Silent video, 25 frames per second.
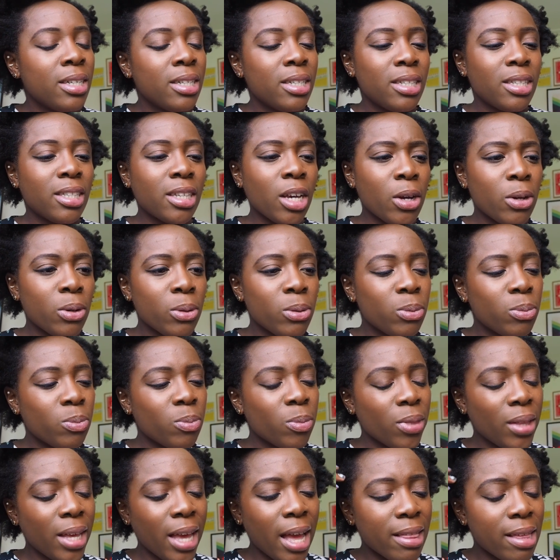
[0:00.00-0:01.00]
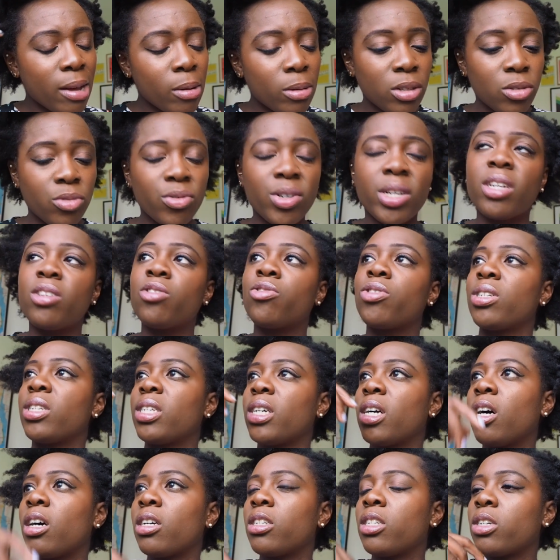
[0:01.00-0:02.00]
So yeah, that was a really
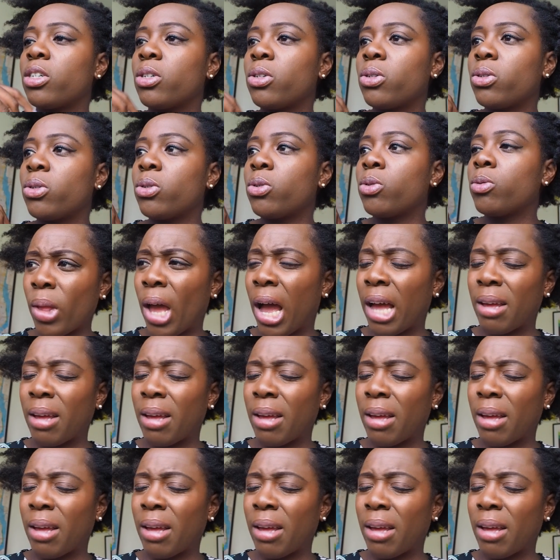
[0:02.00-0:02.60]
interesting article.